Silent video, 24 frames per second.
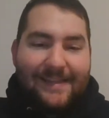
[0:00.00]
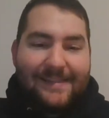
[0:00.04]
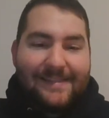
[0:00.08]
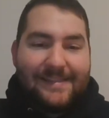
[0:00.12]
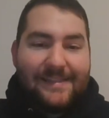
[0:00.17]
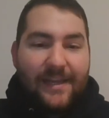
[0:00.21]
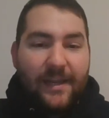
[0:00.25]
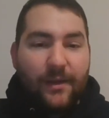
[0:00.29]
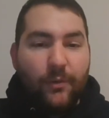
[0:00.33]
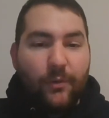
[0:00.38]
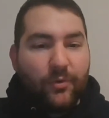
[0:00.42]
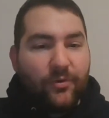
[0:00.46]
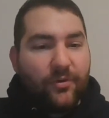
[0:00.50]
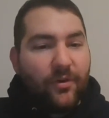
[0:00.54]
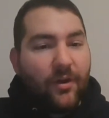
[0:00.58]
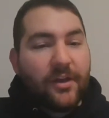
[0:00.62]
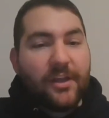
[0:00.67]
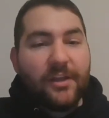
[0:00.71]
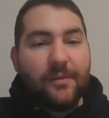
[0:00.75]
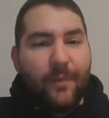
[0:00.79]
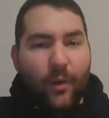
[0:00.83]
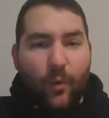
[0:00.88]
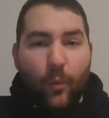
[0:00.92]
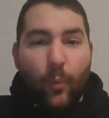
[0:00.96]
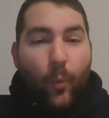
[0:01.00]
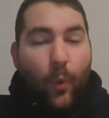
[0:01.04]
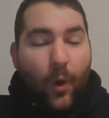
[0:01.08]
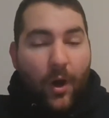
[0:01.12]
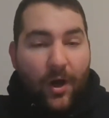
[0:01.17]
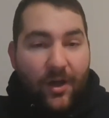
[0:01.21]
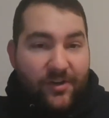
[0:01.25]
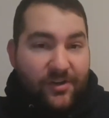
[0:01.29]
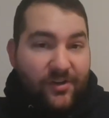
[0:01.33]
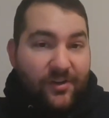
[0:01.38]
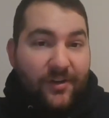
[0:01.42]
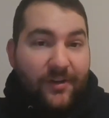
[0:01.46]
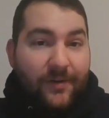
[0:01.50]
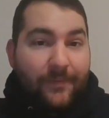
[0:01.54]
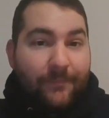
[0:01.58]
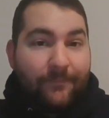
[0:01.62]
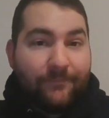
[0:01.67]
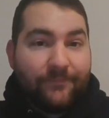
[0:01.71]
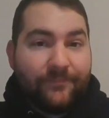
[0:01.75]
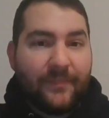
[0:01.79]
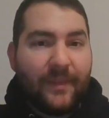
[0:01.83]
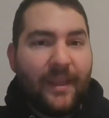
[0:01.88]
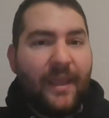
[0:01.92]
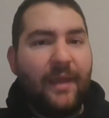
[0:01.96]
Today we're talking about water,
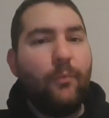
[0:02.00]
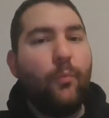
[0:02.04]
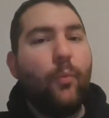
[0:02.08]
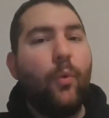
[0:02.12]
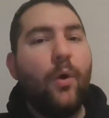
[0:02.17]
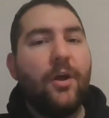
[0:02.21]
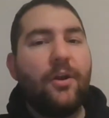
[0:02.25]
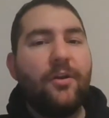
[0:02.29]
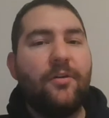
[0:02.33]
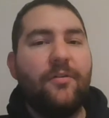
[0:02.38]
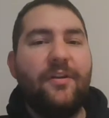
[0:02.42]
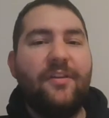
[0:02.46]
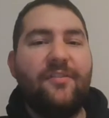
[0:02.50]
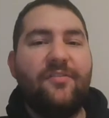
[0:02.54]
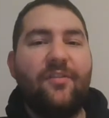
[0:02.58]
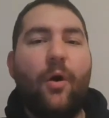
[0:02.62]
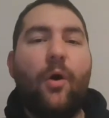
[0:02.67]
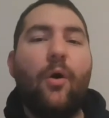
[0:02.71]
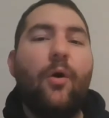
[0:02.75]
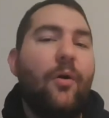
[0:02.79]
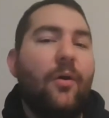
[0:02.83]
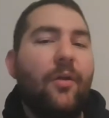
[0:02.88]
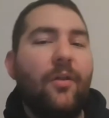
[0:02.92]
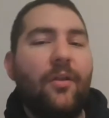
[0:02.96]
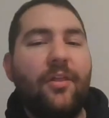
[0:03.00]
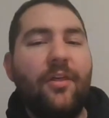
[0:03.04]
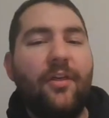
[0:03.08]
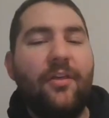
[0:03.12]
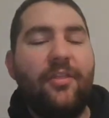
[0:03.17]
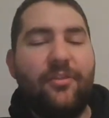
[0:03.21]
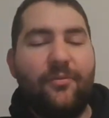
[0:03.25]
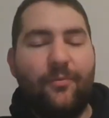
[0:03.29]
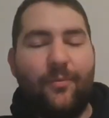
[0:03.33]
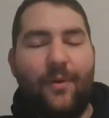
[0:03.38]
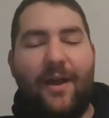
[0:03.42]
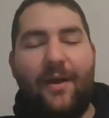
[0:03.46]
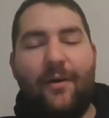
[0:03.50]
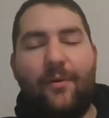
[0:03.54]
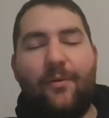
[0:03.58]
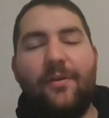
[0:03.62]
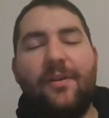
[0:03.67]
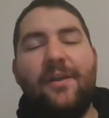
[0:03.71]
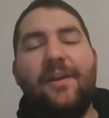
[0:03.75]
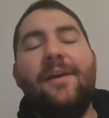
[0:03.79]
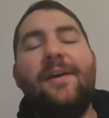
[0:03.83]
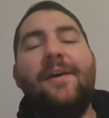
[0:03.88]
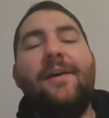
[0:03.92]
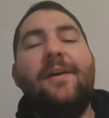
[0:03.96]
and water is all
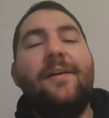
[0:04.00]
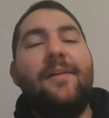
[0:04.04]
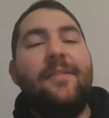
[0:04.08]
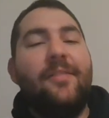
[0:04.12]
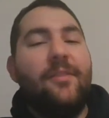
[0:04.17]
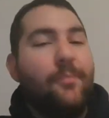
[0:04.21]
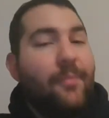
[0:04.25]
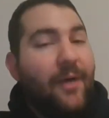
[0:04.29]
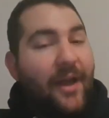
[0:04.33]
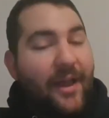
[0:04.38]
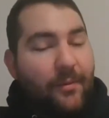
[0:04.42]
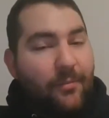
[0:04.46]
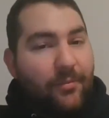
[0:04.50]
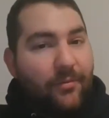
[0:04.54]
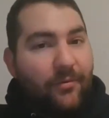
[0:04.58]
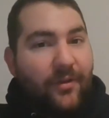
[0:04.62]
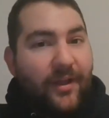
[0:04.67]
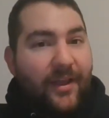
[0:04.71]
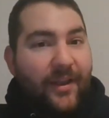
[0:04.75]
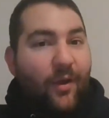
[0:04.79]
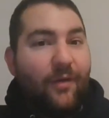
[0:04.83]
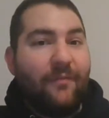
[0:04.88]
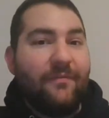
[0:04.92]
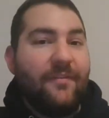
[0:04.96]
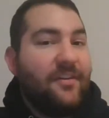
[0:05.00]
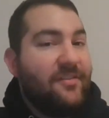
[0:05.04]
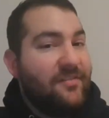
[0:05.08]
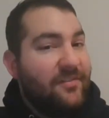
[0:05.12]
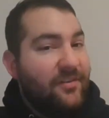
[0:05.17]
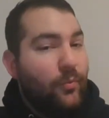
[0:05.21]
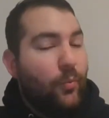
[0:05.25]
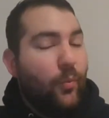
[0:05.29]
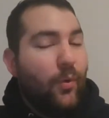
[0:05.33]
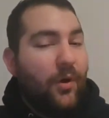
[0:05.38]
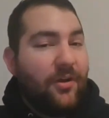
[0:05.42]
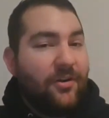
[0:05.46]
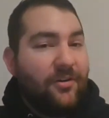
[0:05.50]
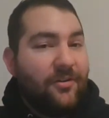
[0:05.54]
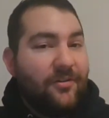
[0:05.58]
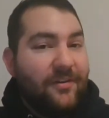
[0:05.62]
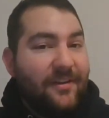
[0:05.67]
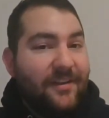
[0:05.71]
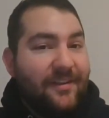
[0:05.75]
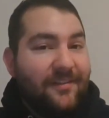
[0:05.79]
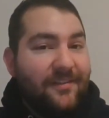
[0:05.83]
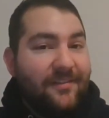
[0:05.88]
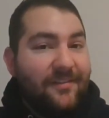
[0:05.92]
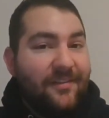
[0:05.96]
throughout the Bible, and obviously water
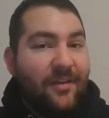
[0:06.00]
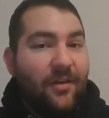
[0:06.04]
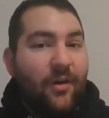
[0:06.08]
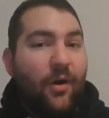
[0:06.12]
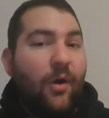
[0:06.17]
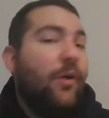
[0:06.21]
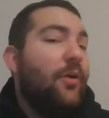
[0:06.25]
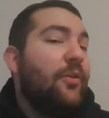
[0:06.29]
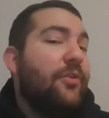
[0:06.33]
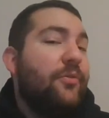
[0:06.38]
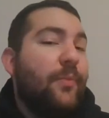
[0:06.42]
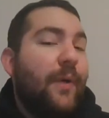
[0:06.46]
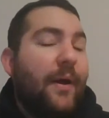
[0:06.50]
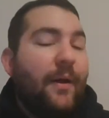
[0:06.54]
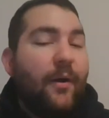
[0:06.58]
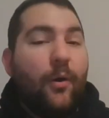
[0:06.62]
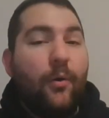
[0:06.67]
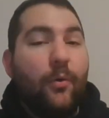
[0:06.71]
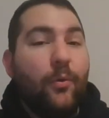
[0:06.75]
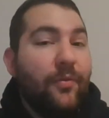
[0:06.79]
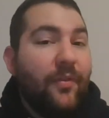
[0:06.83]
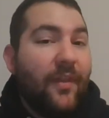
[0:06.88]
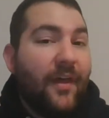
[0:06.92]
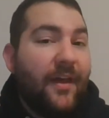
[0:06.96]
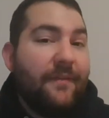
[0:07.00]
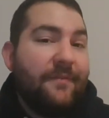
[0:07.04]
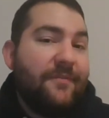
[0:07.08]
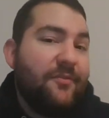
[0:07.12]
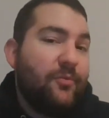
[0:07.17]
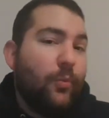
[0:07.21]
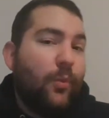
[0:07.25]
is all throughout our own lives.